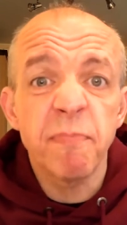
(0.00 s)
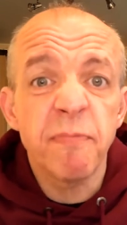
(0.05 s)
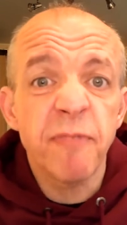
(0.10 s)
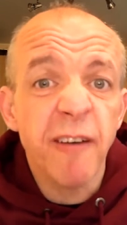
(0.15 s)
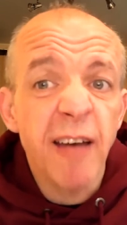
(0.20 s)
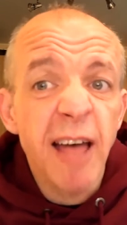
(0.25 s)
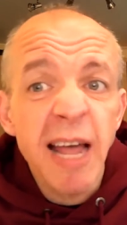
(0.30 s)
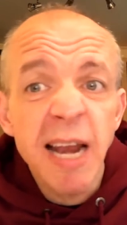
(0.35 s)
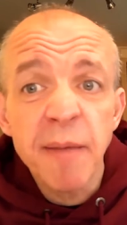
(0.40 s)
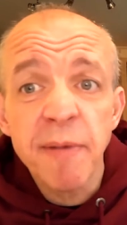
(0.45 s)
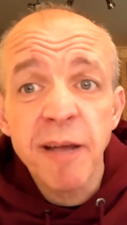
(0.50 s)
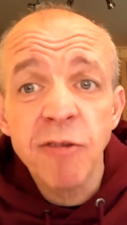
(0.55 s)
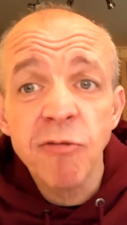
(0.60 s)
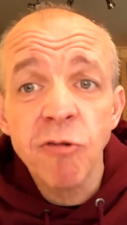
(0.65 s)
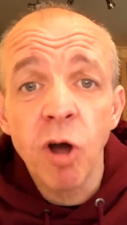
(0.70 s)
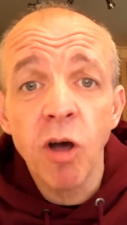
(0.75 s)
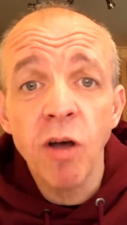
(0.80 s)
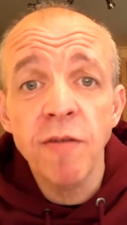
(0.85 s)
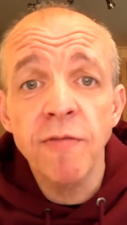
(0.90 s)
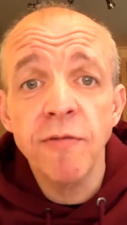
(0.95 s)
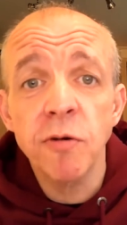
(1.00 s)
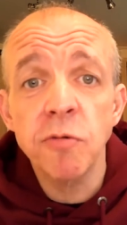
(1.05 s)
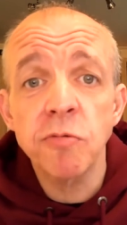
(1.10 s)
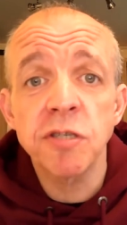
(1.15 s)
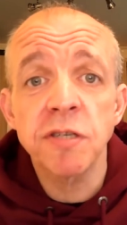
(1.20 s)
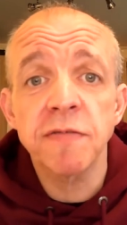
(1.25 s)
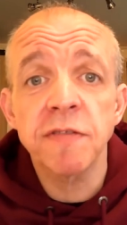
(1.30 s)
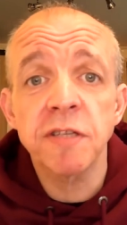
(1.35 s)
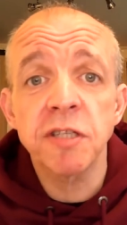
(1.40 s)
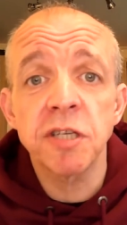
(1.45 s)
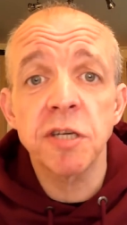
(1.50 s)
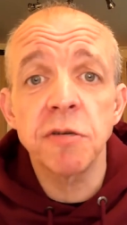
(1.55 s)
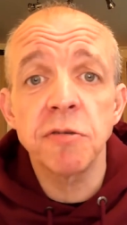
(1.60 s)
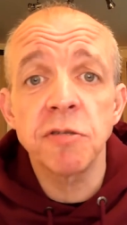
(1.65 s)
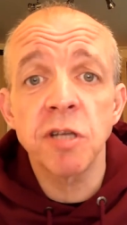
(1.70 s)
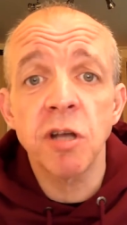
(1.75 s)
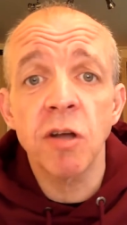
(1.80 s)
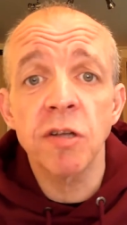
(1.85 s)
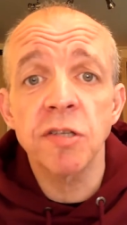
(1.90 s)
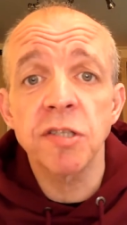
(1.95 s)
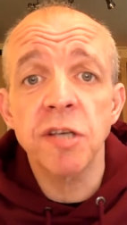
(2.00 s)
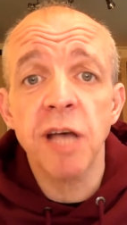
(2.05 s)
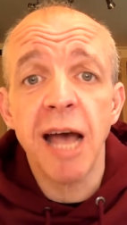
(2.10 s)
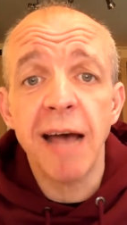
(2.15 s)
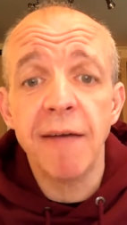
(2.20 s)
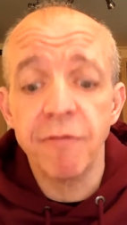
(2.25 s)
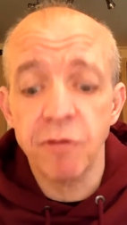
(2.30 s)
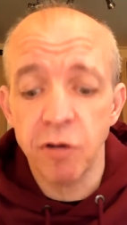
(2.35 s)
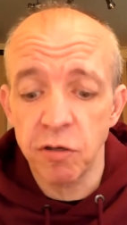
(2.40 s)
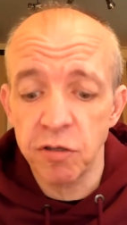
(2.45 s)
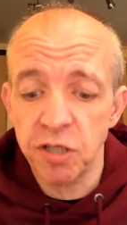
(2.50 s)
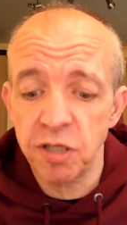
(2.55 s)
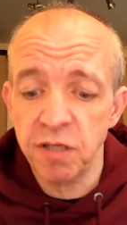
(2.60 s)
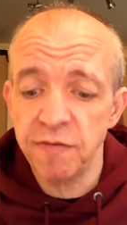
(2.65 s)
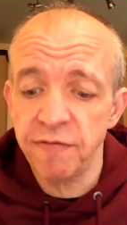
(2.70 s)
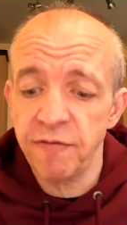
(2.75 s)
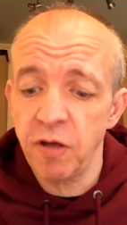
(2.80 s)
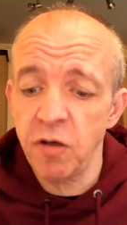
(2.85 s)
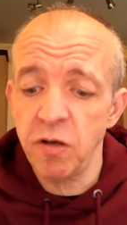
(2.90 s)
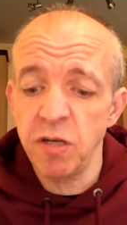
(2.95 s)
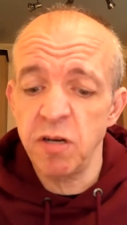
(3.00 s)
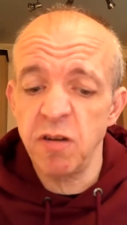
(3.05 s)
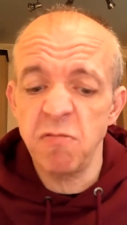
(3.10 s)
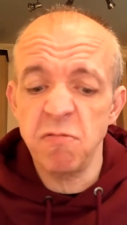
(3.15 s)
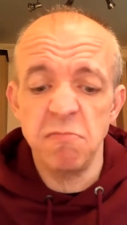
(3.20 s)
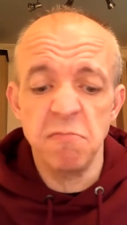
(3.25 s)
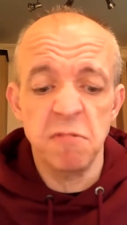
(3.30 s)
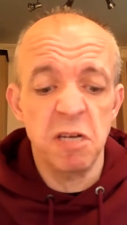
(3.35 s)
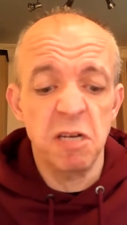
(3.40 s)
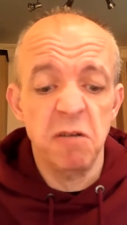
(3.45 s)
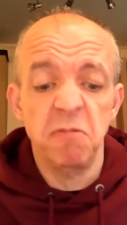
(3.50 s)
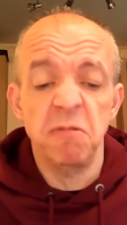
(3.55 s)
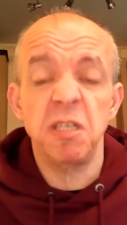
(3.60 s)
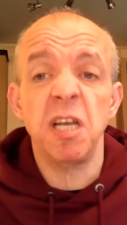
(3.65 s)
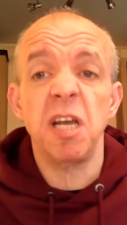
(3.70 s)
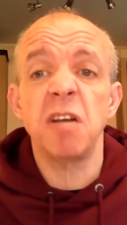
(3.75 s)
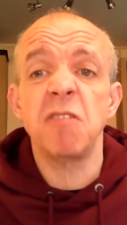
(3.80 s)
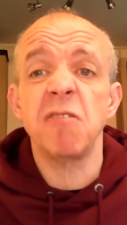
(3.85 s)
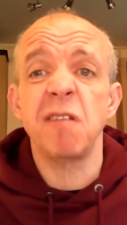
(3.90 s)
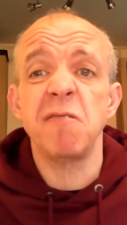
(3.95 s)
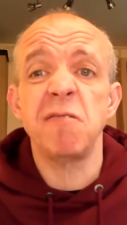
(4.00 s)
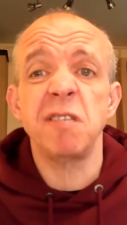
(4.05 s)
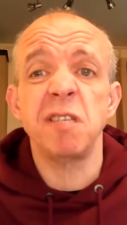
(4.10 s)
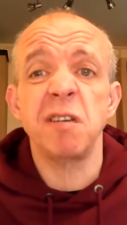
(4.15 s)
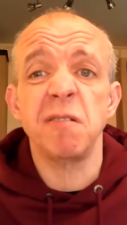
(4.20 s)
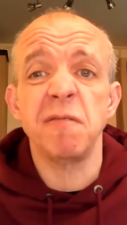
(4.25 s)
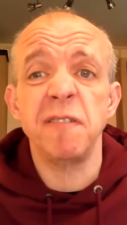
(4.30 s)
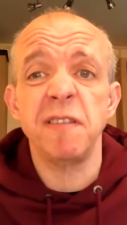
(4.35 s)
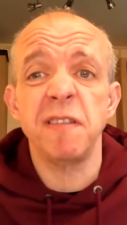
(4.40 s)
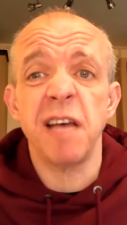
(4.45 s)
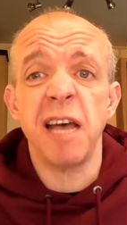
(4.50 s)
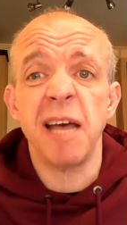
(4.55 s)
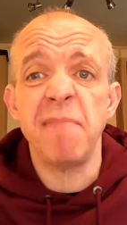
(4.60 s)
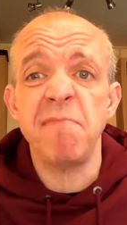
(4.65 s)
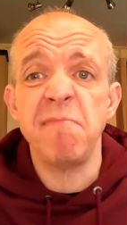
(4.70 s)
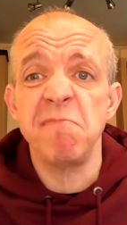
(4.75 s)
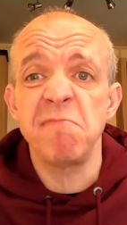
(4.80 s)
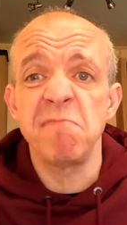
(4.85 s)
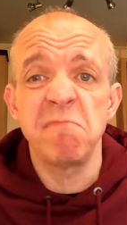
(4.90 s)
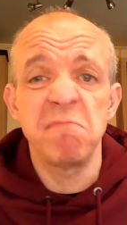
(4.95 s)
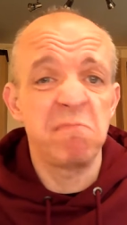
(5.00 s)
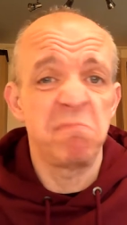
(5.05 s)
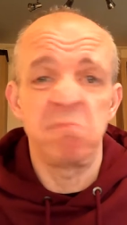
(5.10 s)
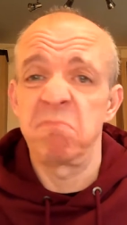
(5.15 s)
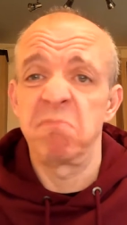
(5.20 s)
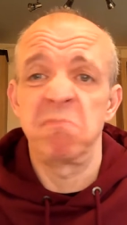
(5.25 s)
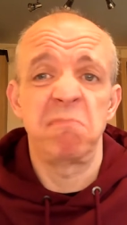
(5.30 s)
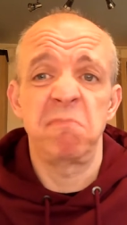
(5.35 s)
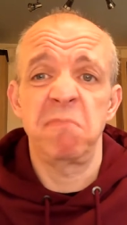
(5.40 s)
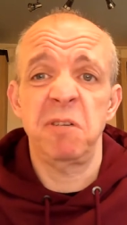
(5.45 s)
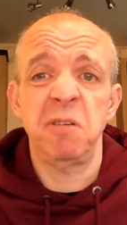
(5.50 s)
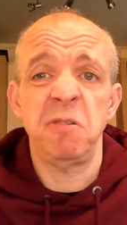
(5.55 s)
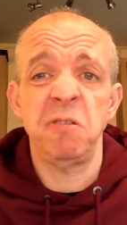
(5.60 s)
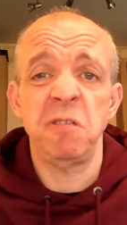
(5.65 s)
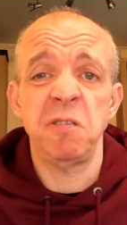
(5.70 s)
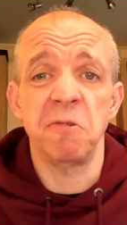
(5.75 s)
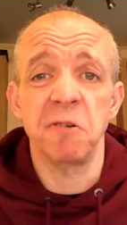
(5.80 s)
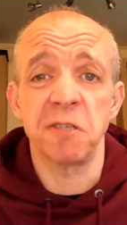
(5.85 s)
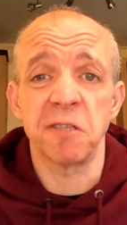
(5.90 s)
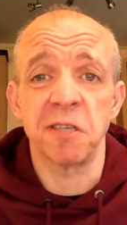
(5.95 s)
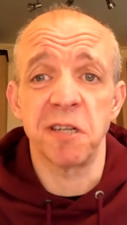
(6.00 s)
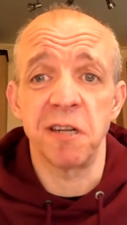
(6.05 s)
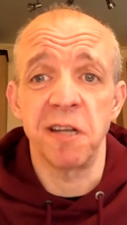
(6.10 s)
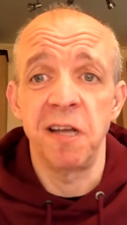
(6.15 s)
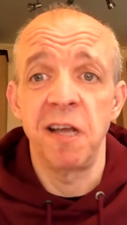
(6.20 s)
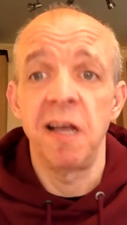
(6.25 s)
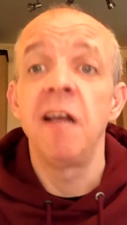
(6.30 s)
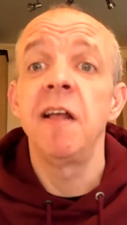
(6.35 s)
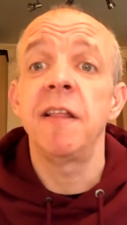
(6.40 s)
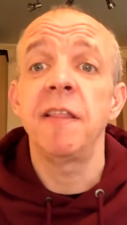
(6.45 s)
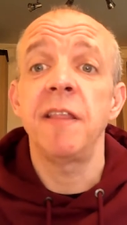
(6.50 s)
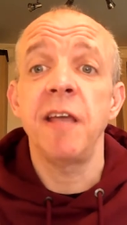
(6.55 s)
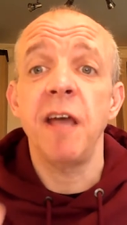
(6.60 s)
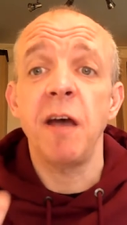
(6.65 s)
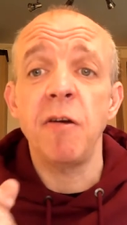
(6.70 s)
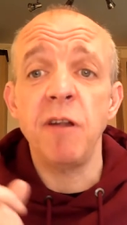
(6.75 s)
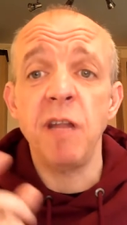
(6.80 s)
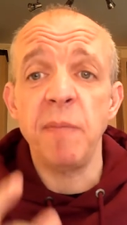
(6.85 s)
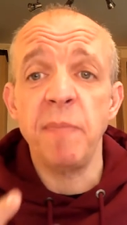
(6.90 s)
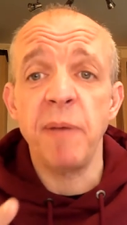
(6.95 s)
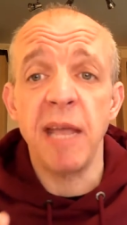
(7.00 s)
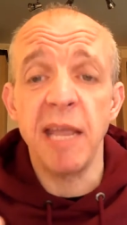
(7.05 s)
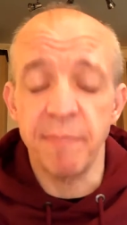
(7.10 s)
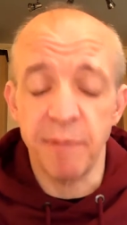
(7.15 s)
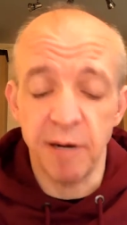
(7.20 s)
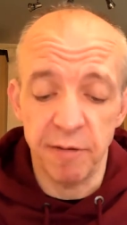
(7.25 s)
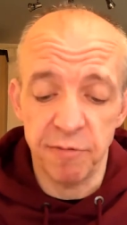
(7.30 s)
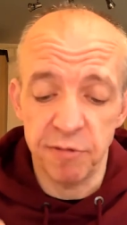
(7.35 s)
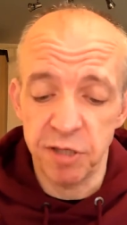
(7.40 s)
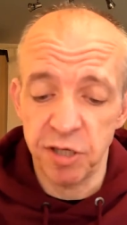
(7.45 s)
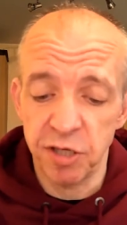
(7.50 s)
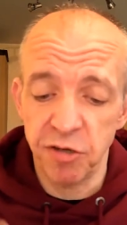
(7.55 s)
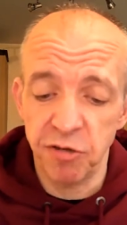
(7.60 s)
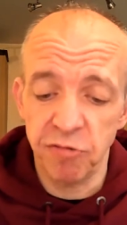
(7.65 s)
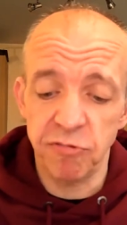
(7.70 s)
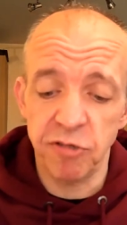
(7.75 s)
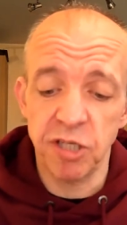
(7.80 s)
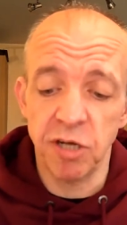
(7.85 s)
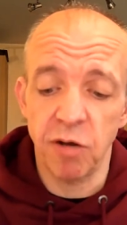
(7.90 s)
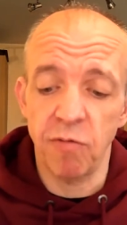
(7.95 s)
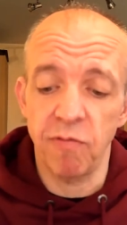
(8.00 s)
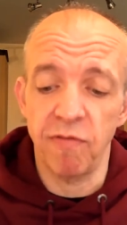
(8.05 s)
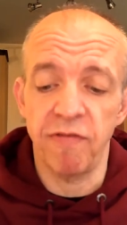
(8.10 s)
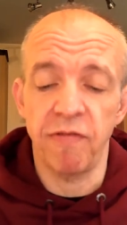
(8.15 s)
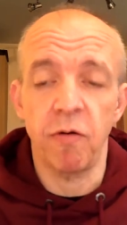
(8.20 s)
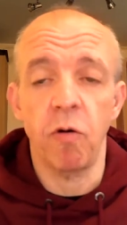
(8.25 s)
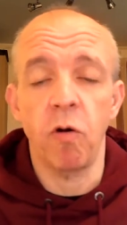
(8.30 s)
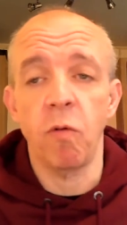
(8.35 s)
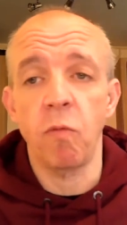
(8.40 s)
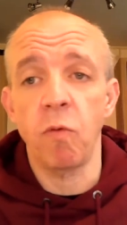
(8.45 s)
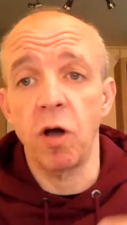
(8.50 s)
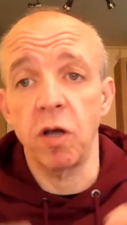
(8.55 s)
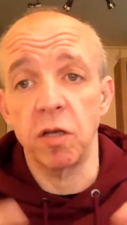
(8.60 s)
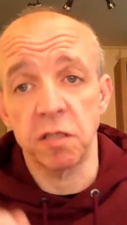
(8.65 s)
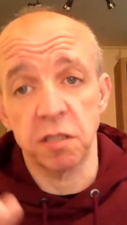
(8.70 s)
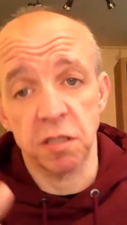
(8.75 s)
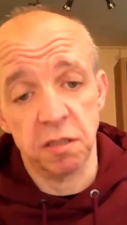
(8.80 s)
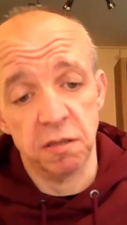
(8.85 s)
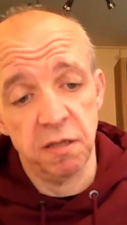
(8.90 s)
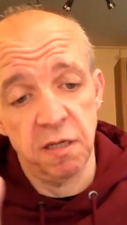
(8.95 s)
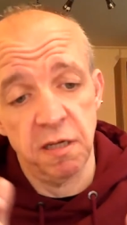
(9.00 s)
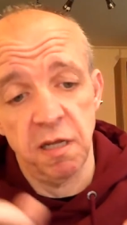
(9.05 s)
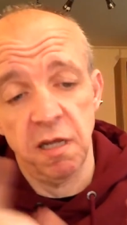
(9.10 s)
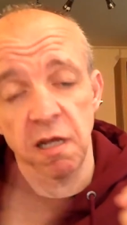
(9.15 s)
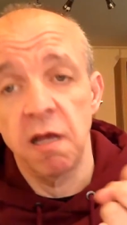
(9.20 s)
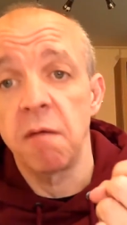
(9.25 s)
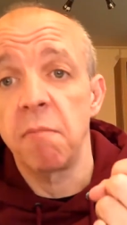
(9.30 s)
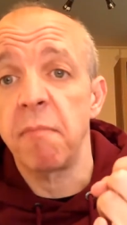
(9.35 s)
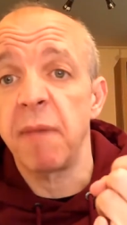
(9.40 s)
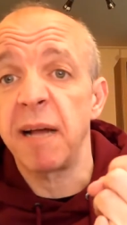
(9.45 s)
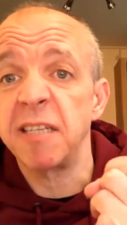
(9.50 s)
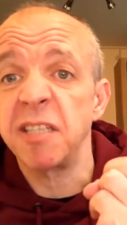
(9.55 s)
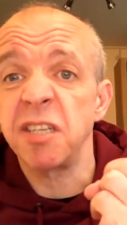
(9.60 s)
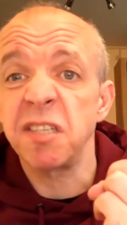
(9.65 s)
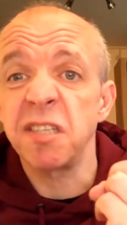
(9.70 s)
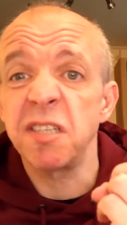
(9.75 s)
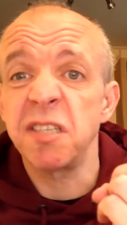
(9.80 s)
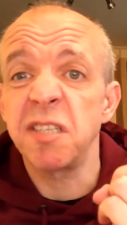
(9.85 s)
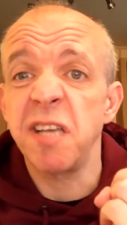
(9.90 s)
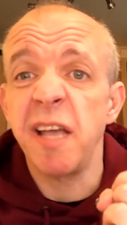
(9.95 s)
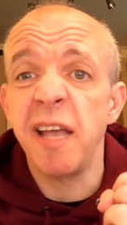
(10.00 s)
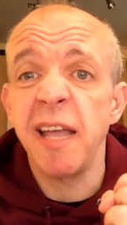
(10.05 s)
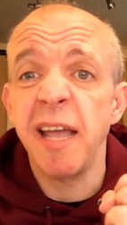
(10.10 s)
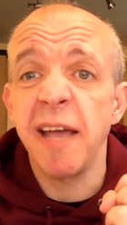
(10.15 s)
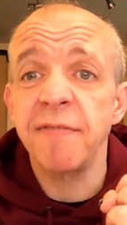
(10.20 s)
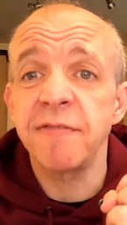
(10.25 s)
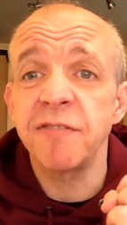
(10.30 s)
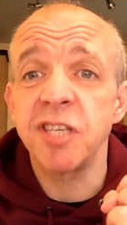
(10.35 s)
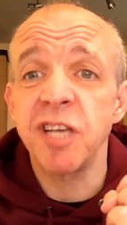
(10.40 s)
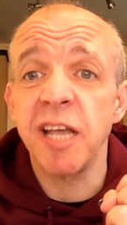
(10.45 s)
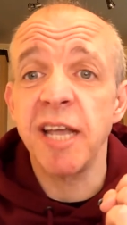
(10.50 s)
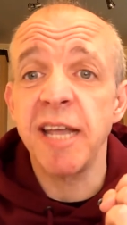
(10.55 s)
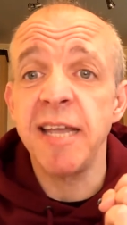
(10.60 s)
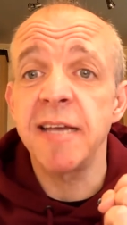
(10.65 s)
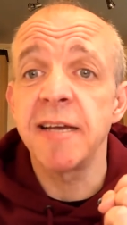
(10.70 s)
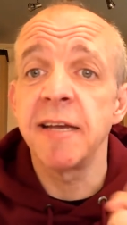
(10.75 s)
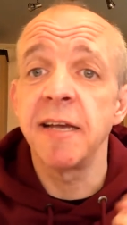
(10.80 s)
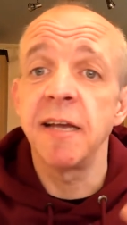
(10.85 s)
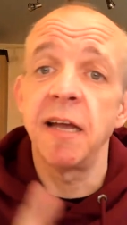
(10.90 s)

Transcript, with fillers: fairly big rivals of the two sides that have got to the final. Is it a great result for them? Of course it wasn't. The only people it was a good result for was Manchester City FC